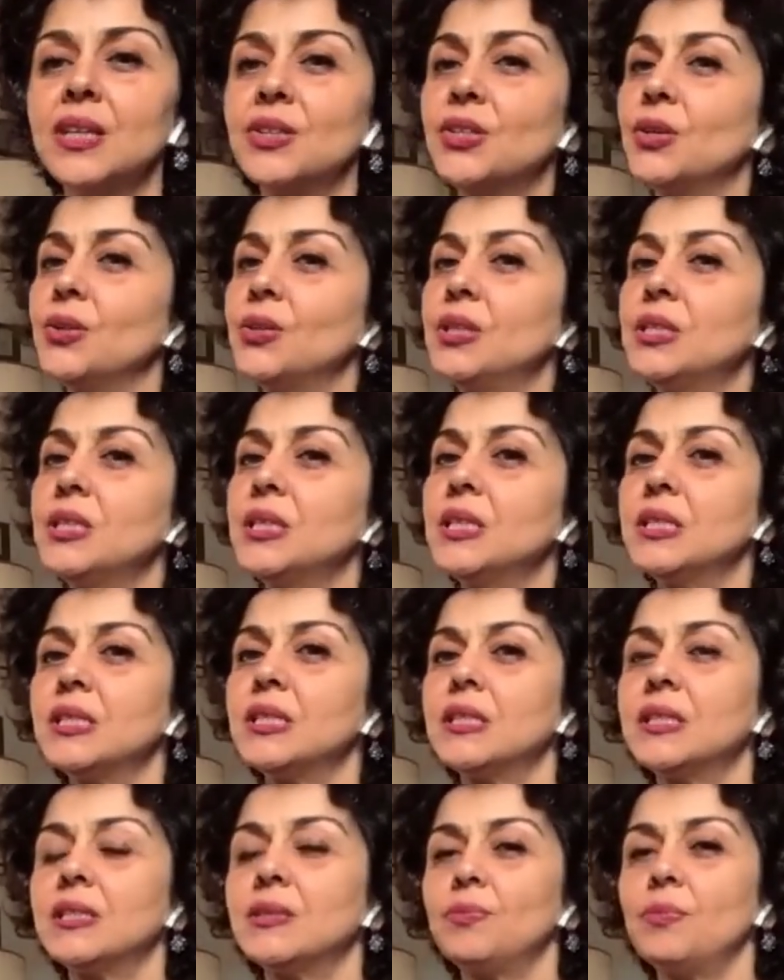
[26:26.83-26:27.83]
So this
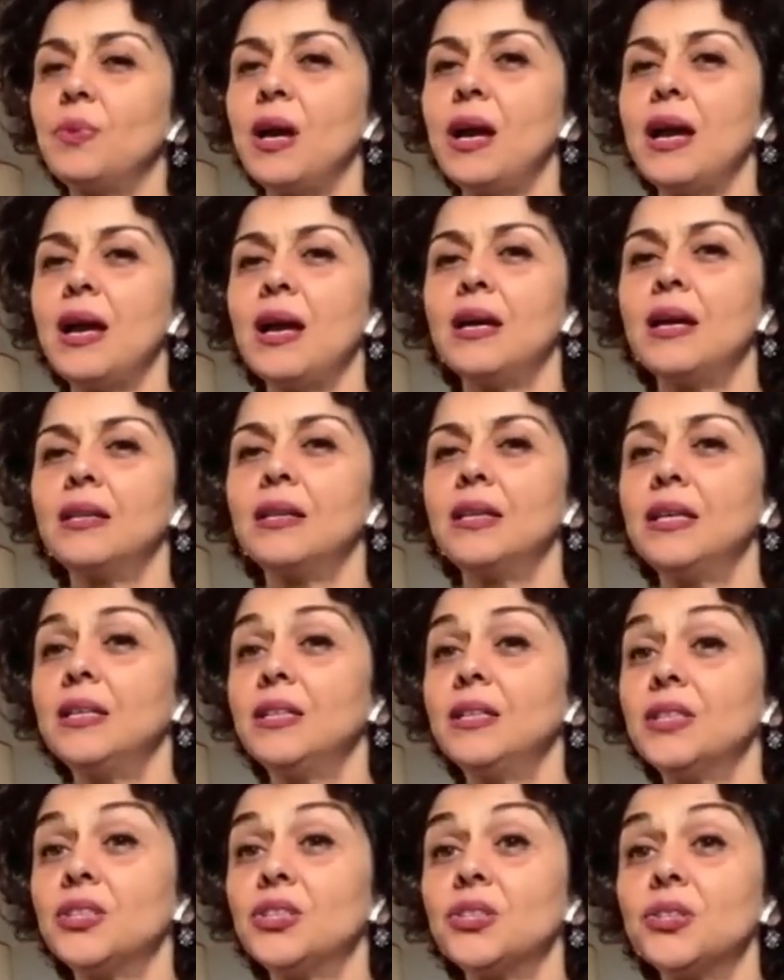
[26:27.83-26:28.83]
is where the
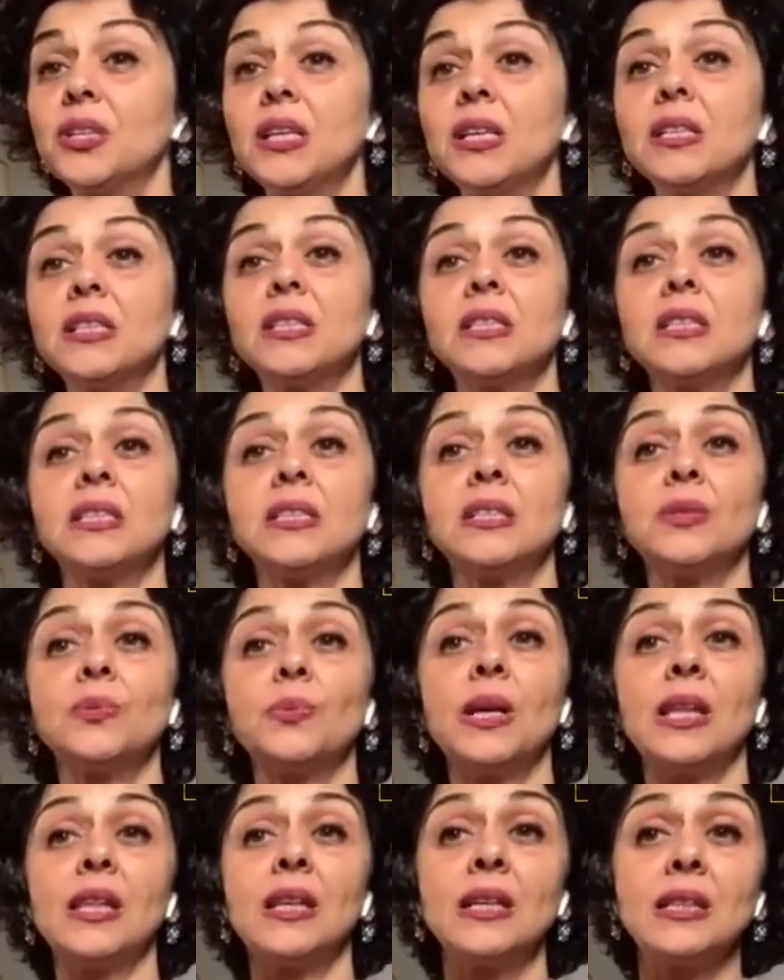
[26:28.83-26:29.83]
industry is, this is
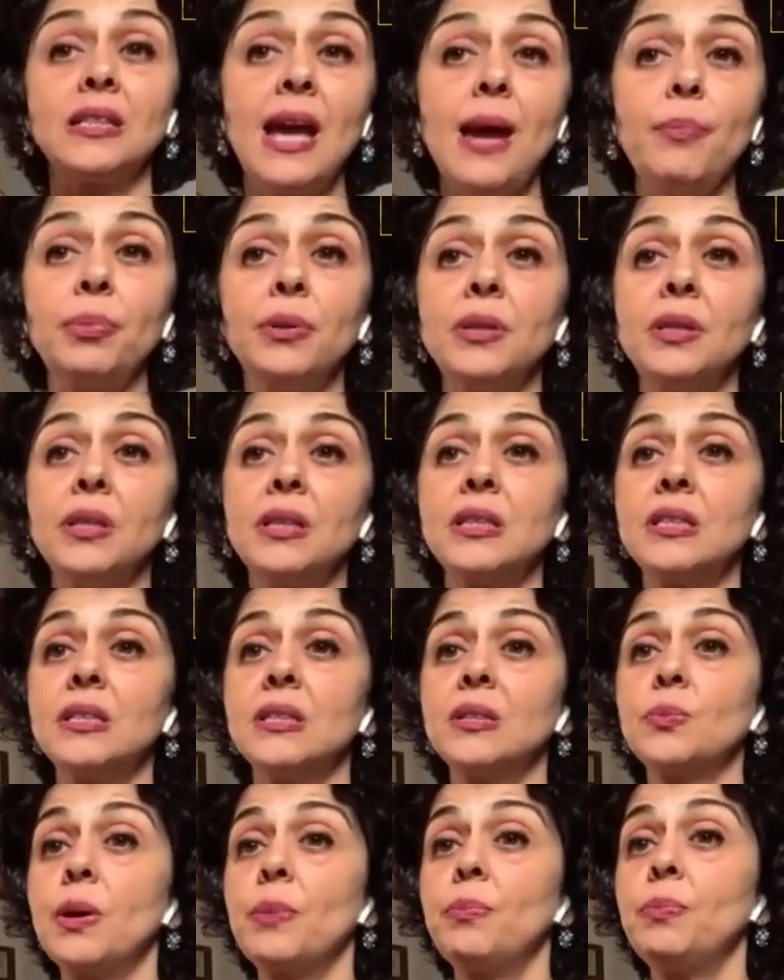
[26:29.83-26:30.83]
where things happen, this
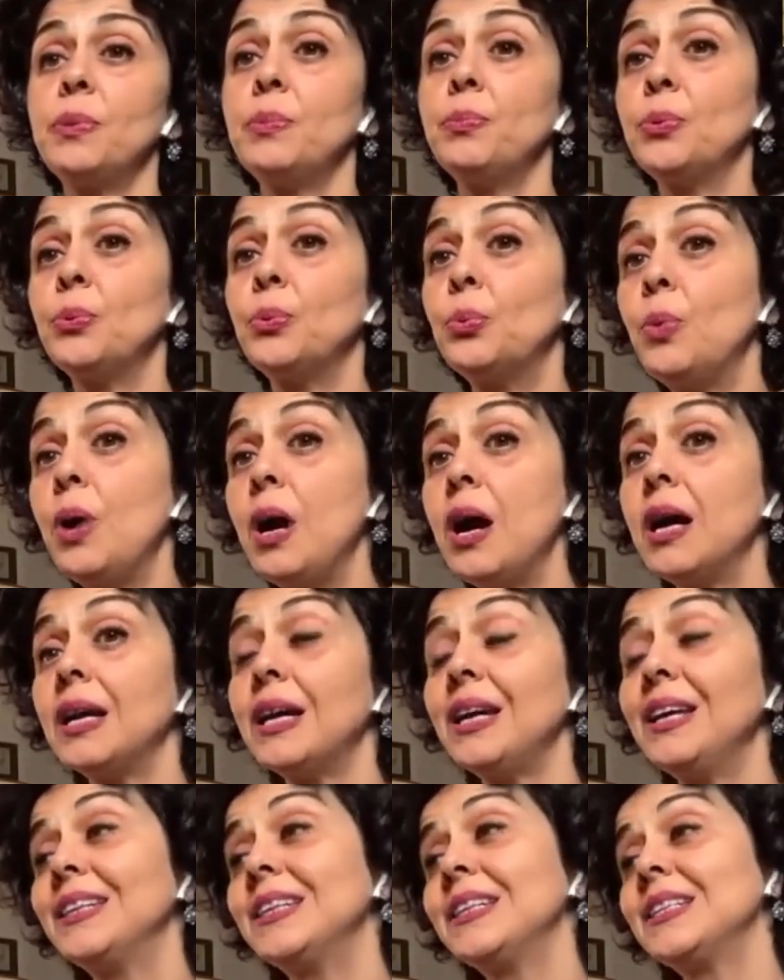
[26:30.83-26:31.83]
is where people work,
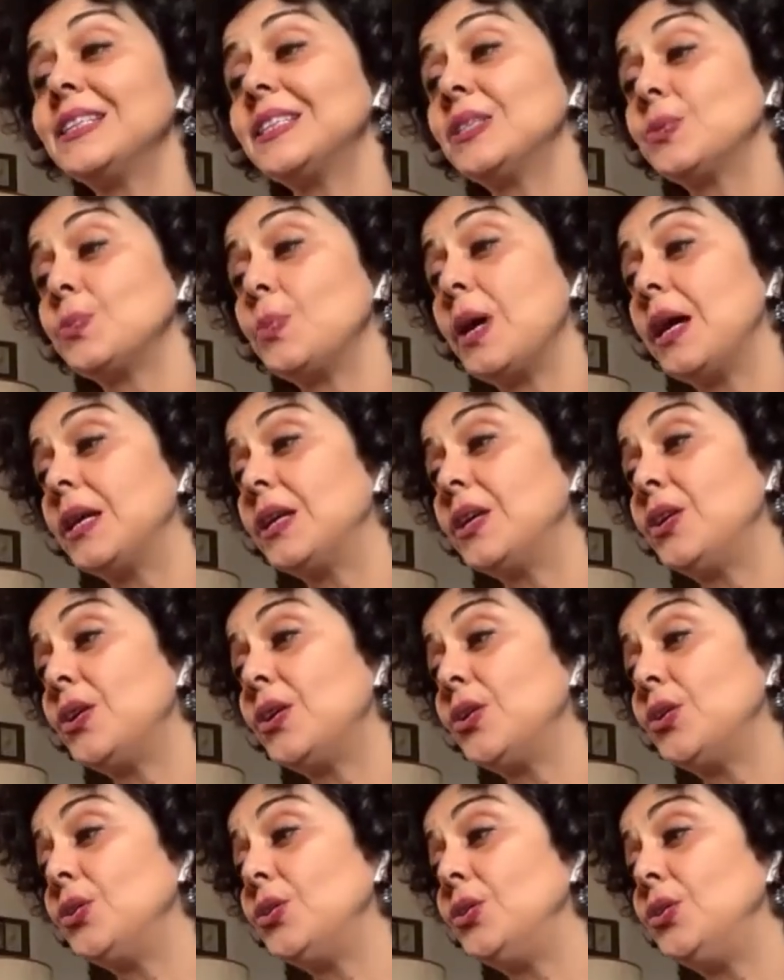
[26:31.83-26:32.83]
and this is where, you
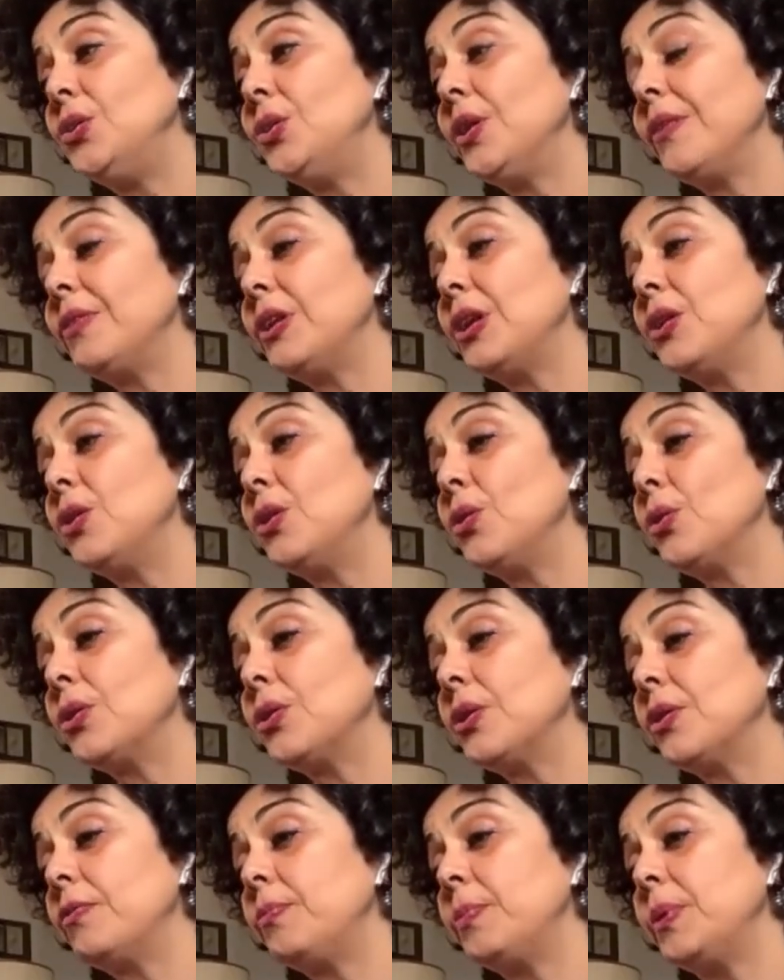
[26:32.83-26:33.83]
know, you have a lot
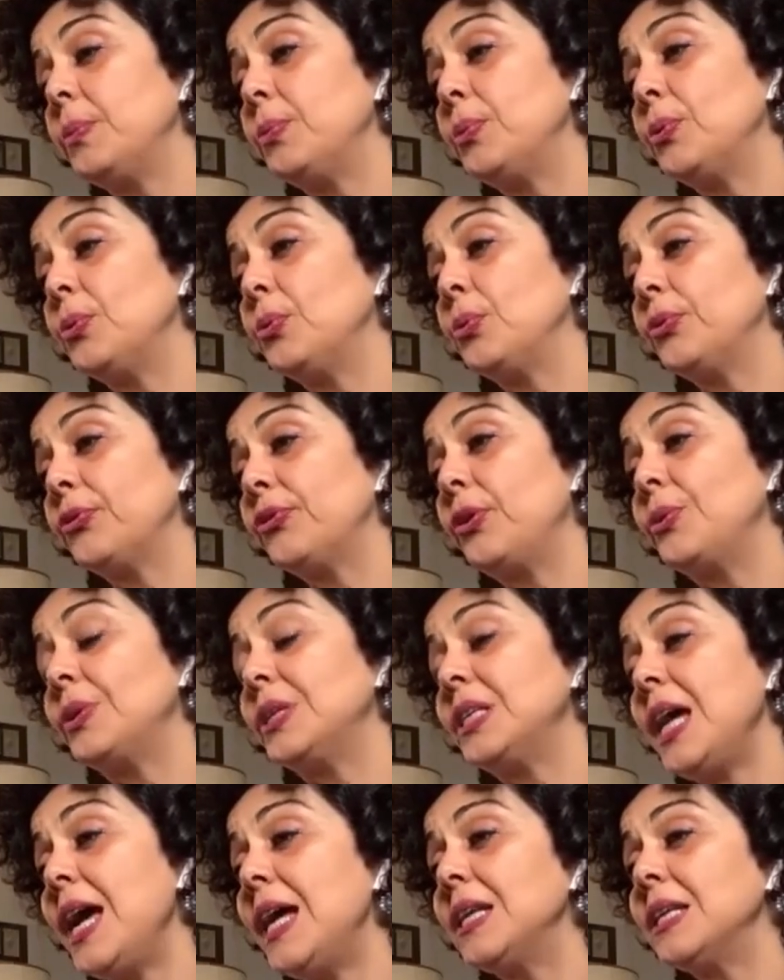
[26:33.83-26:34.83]
of people, also
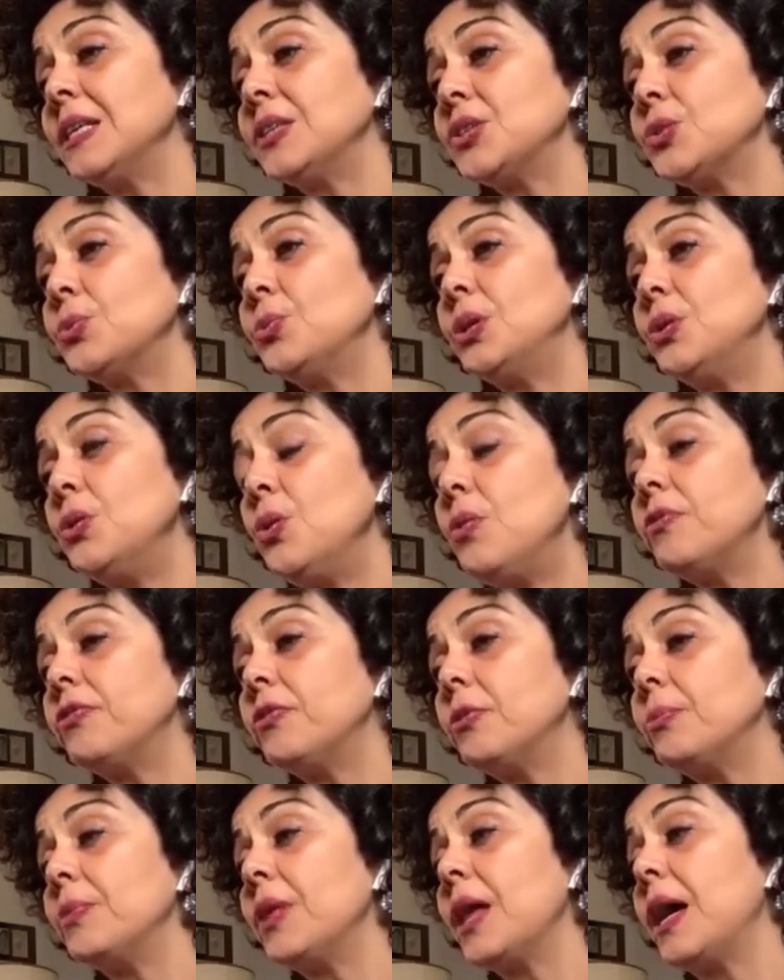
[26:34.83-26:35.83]
Italians, who are not
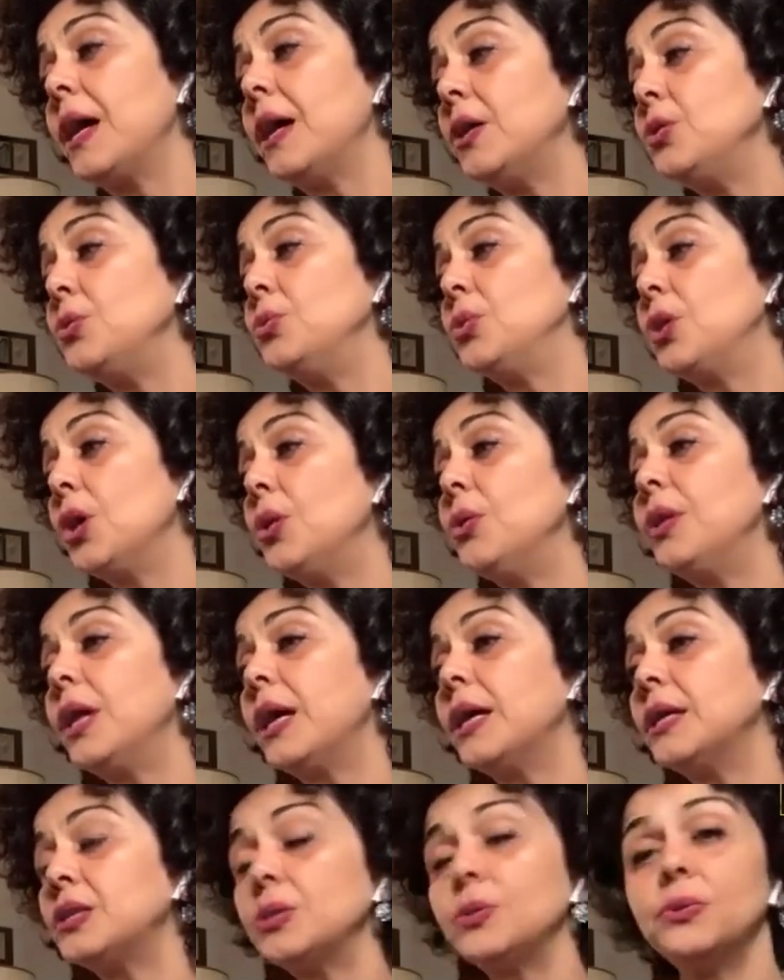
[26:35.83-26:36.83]
from there, who go
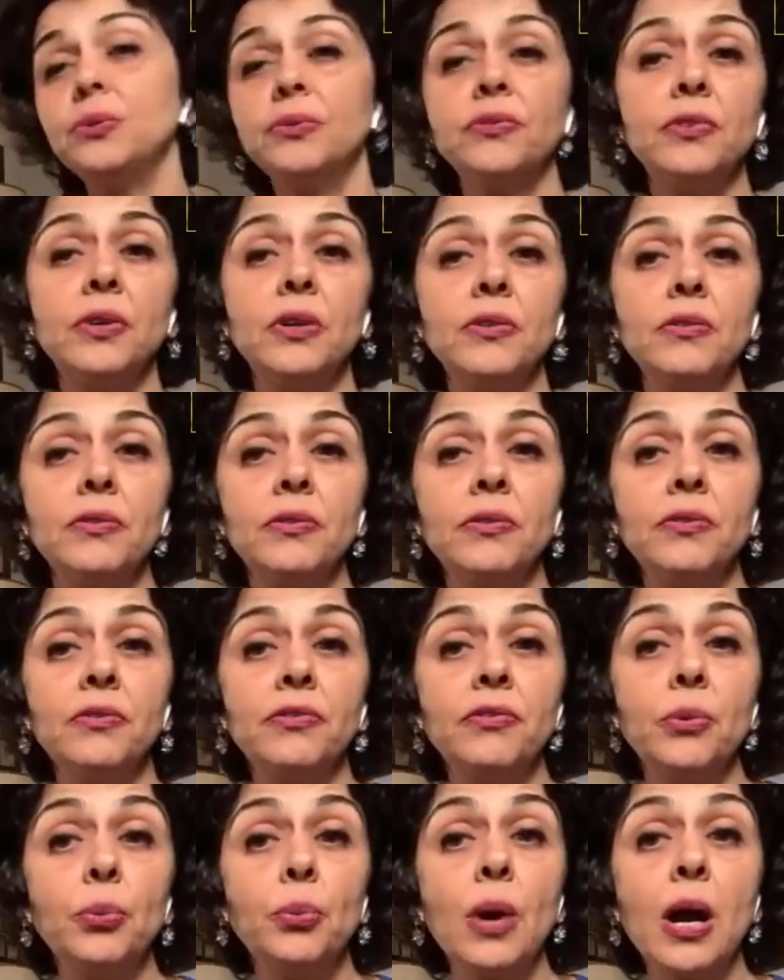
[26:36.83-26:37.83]
there to
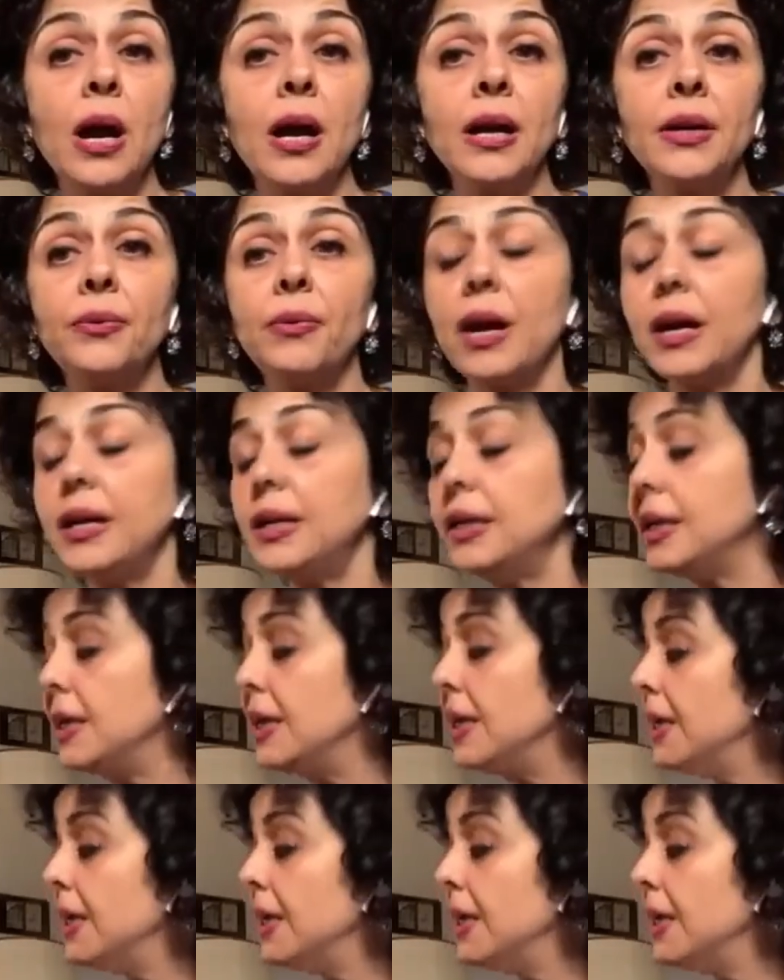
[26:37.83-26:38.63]
for work, right?